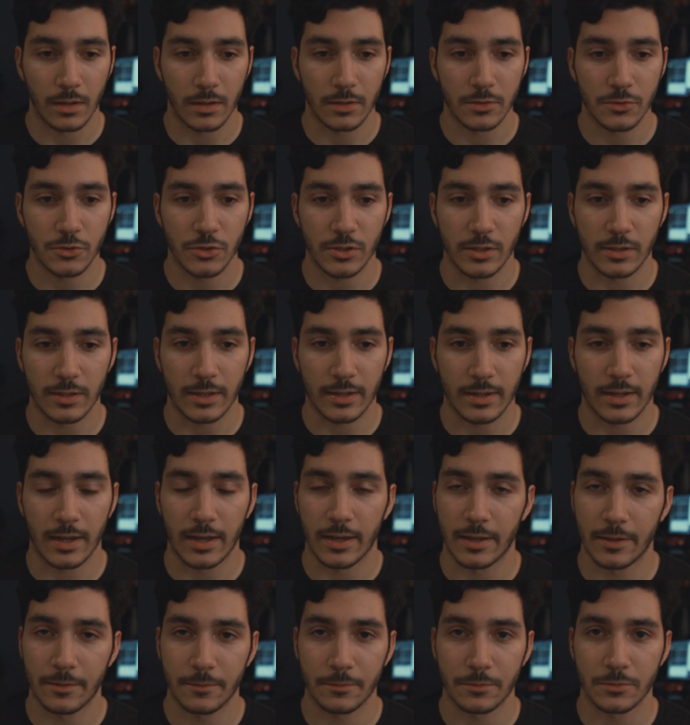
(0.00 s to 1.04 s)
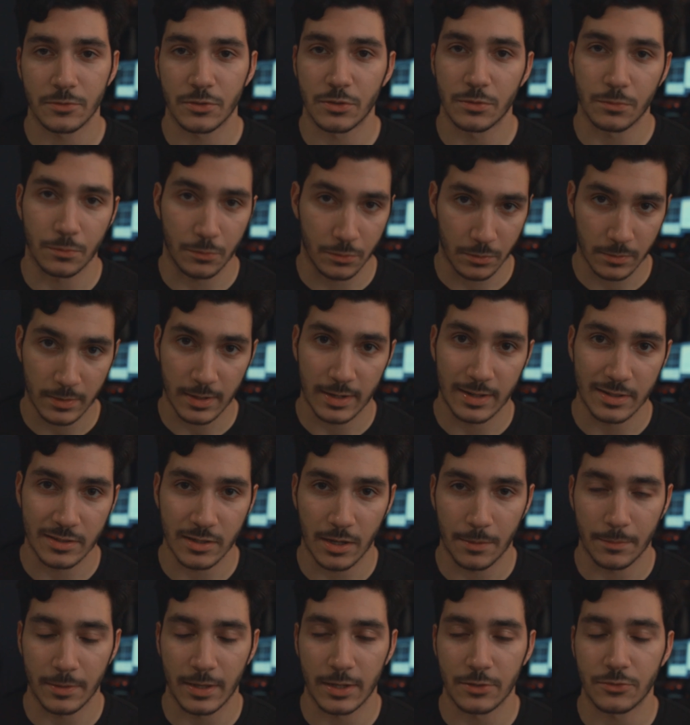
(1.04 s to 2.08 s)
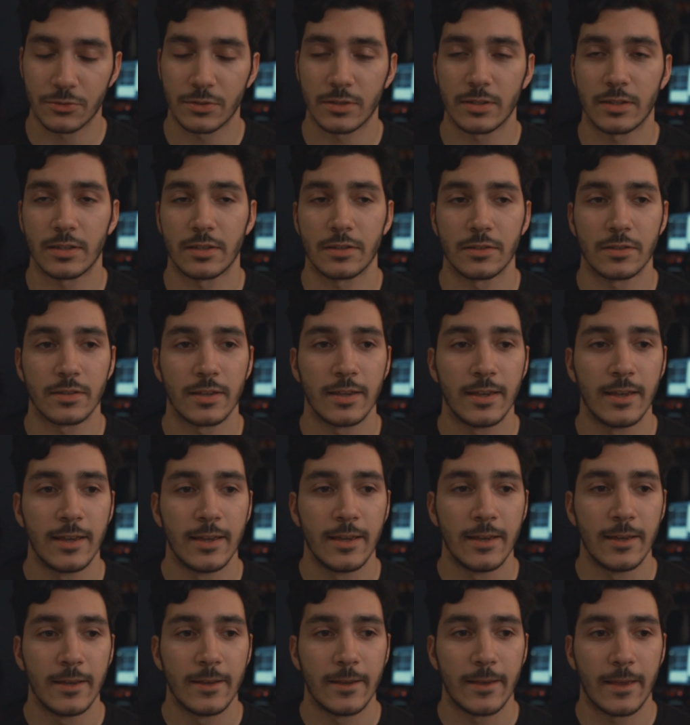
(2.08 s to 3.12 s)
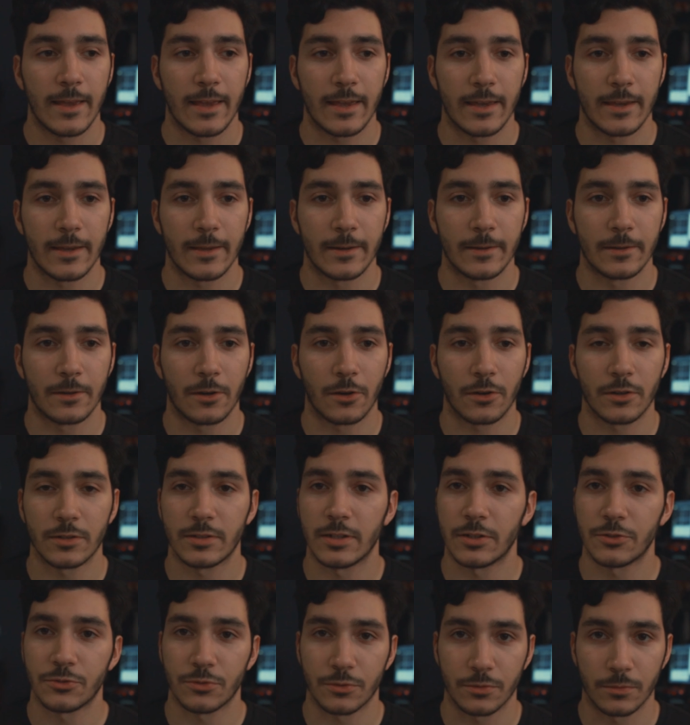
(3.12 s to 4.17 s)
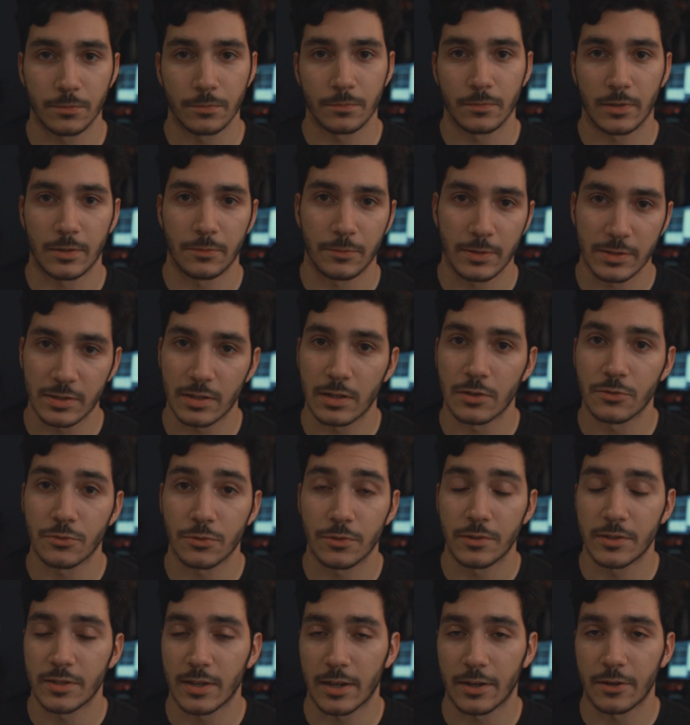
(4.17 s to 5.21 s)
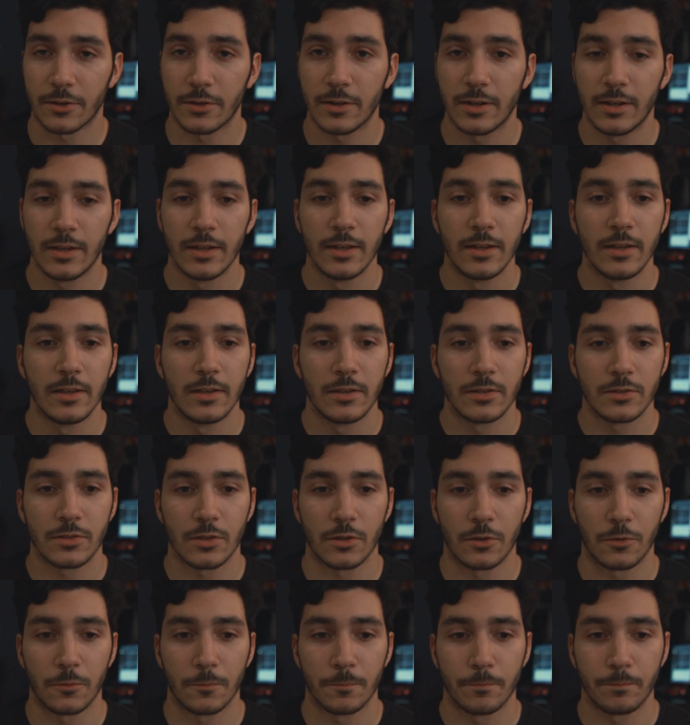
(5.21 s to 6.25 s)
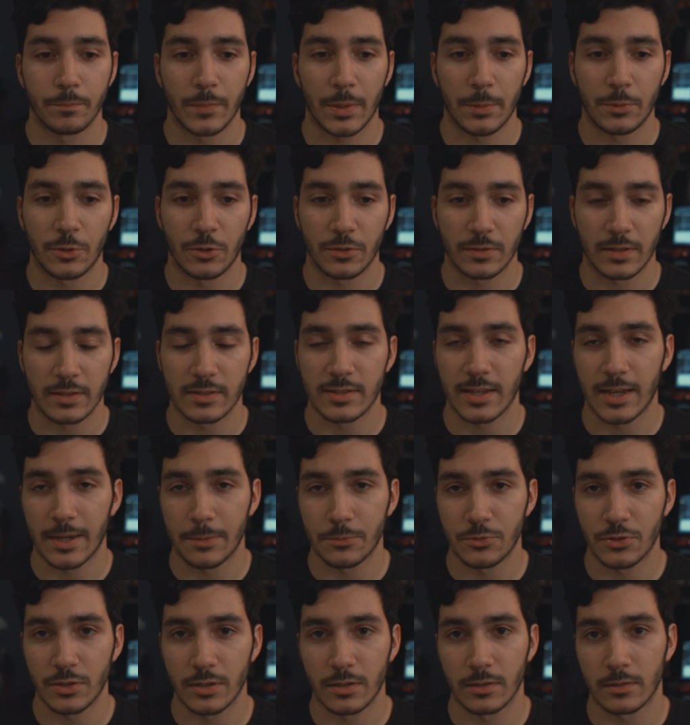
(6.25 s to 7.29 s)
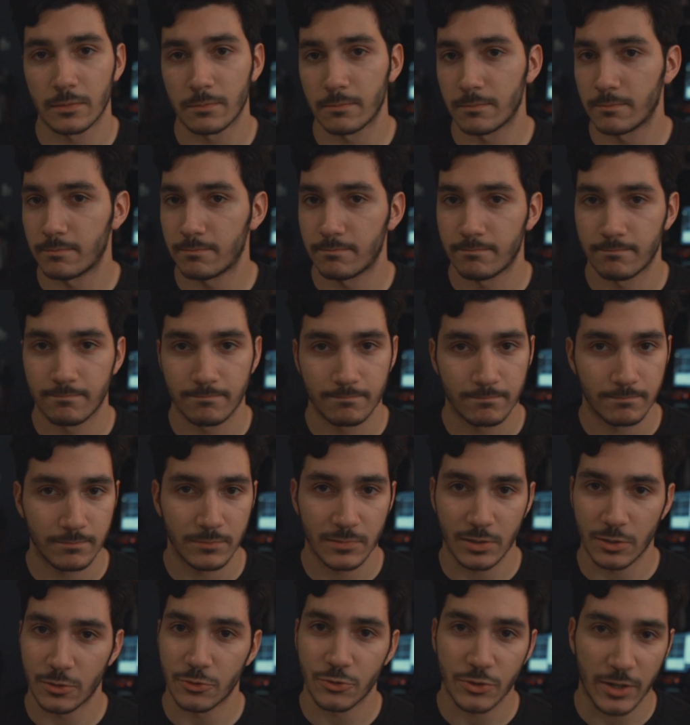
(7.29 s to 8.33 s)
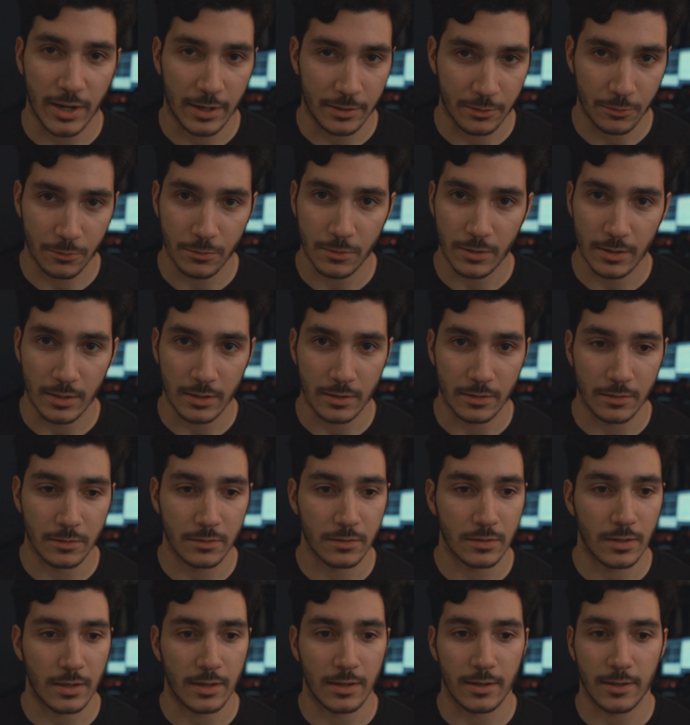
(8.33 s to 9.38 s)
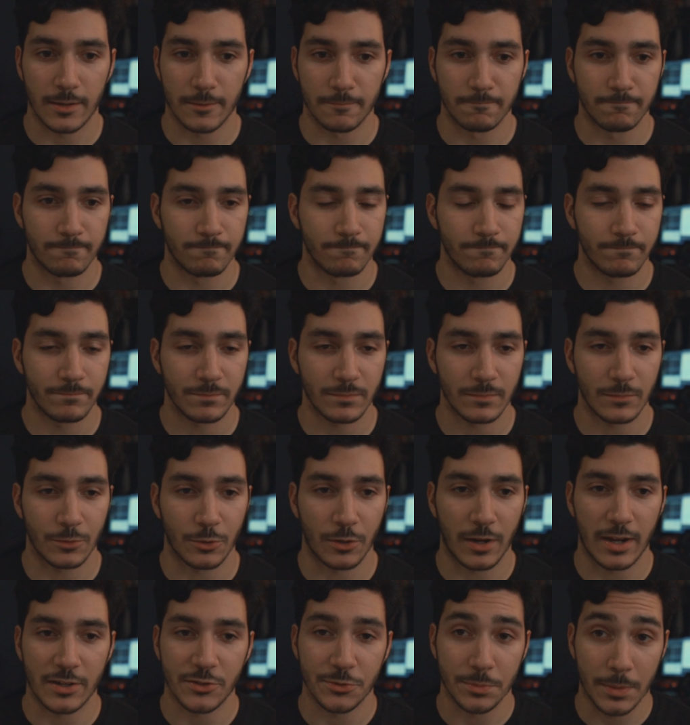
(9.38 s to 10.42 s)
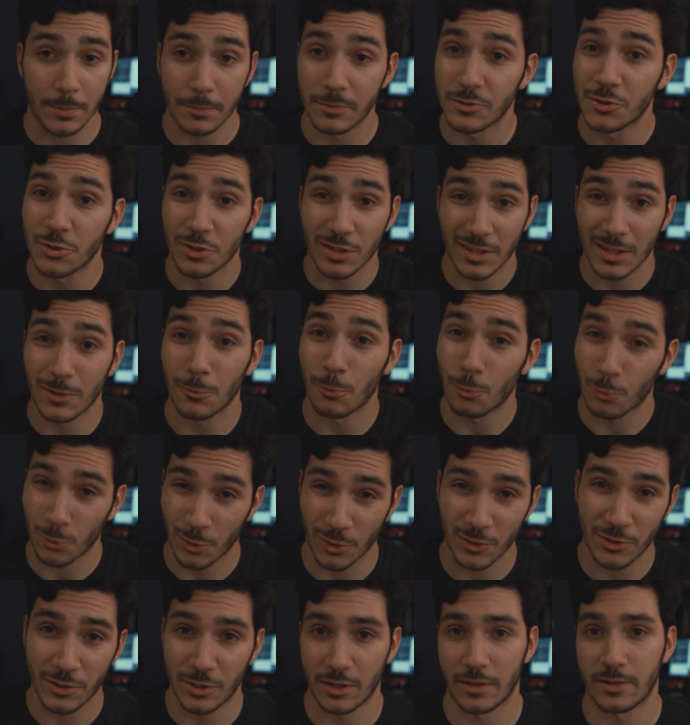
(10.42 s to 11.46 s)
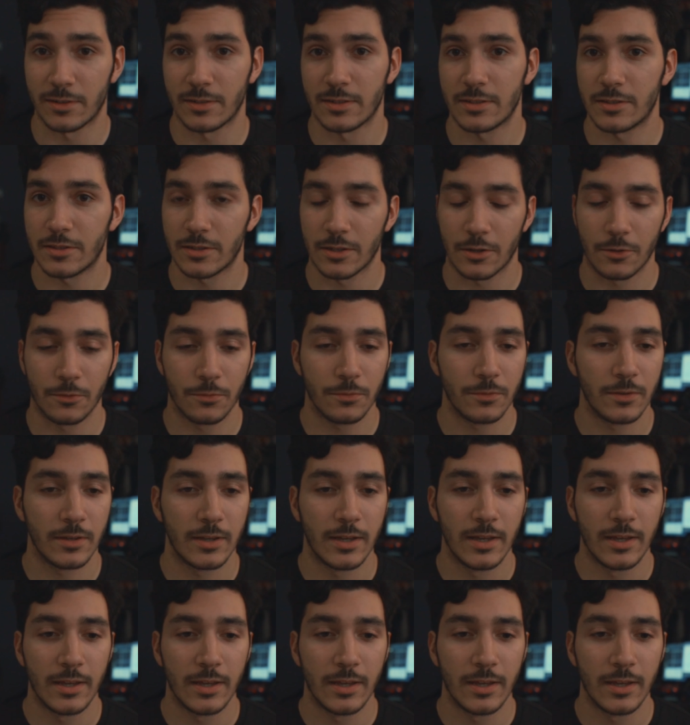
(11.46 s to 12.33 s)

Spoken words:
She, like she's the one who kind of taught me actually, is an architectural and residential designer. So maybe during that time she can, try new things, or actually maybe just get work done itself,